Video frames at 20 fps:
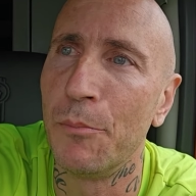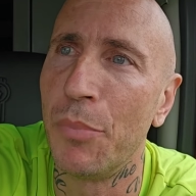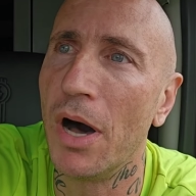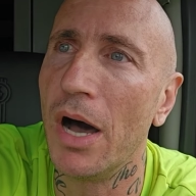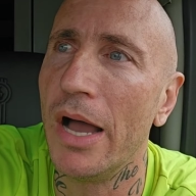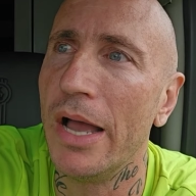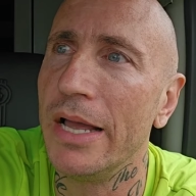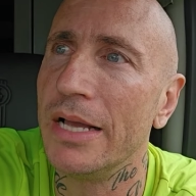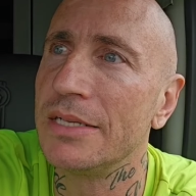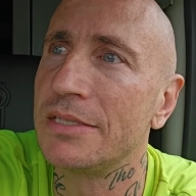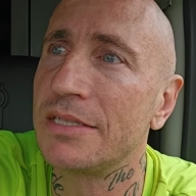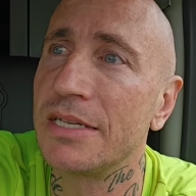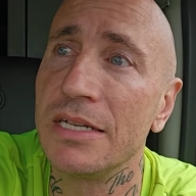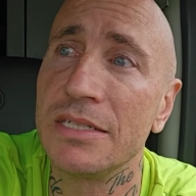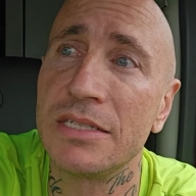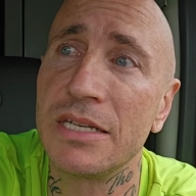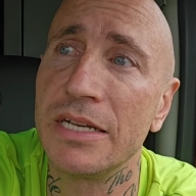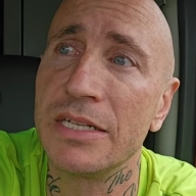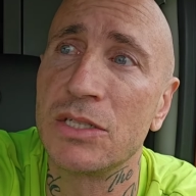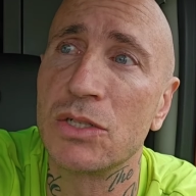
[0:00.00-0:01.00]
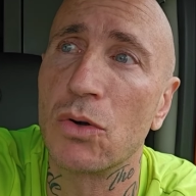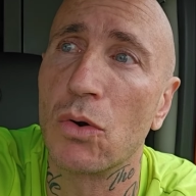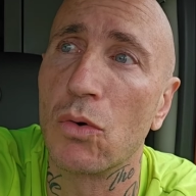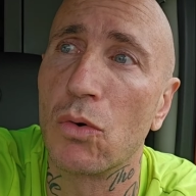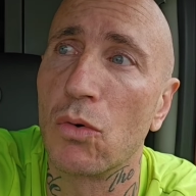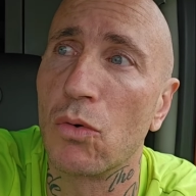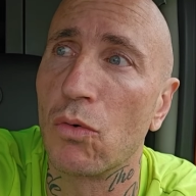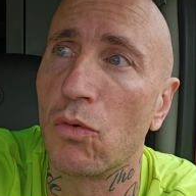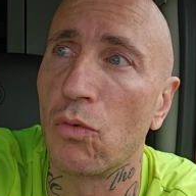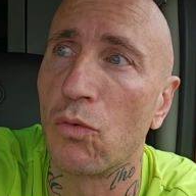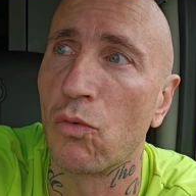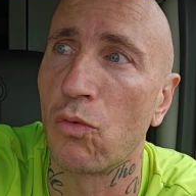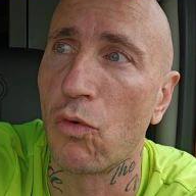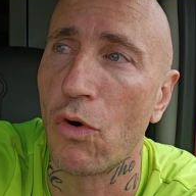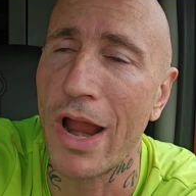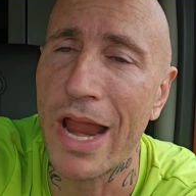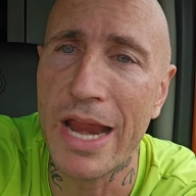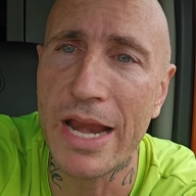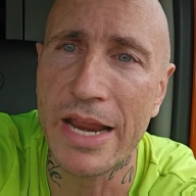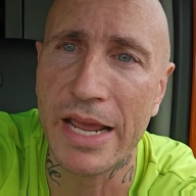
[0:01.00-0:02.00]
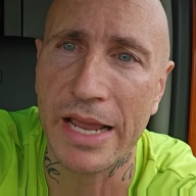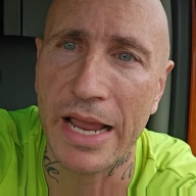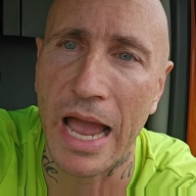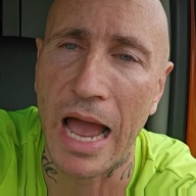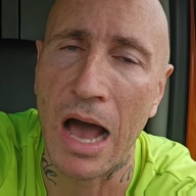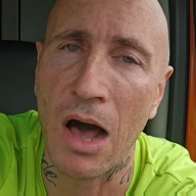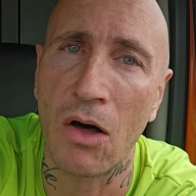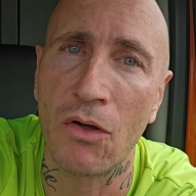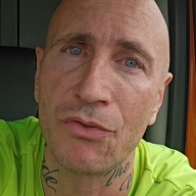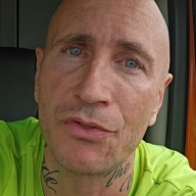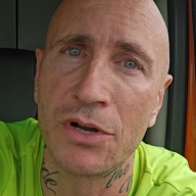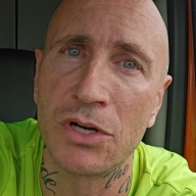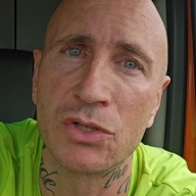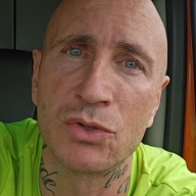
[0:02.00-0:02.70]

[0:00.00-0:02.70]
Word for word: but since it's raining out,